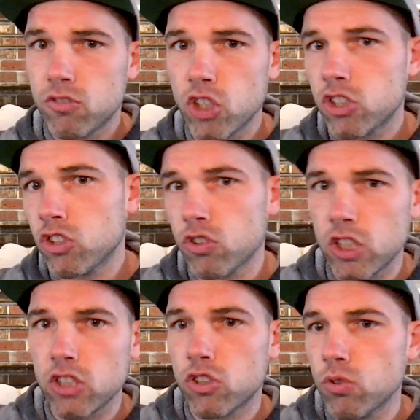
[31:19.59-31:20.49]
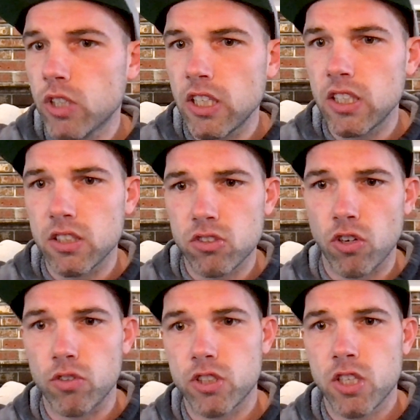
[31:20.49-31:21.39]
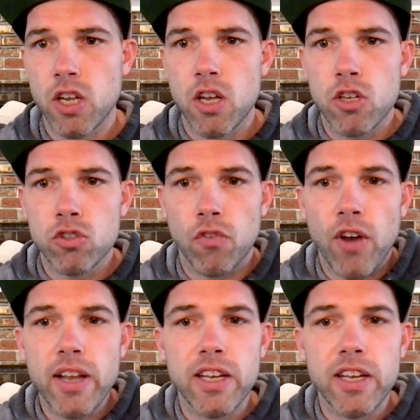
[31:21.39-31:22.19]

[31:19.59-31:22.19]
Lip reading: just using two keystrokes. So if I